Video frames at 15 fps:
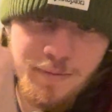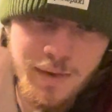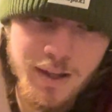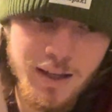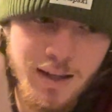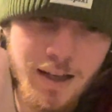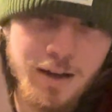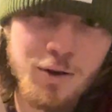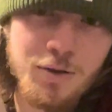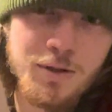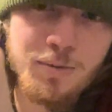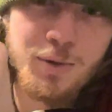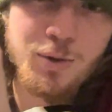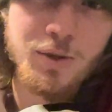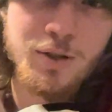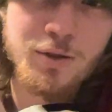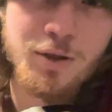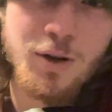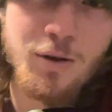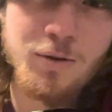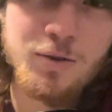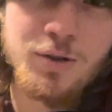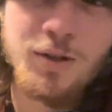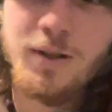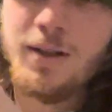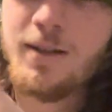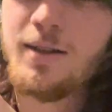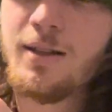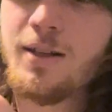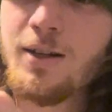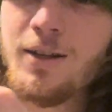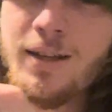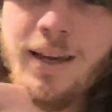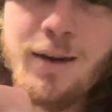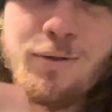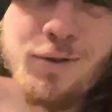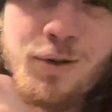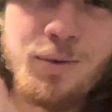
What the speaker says: thing that goes in between your toes, so then, you know, you can't really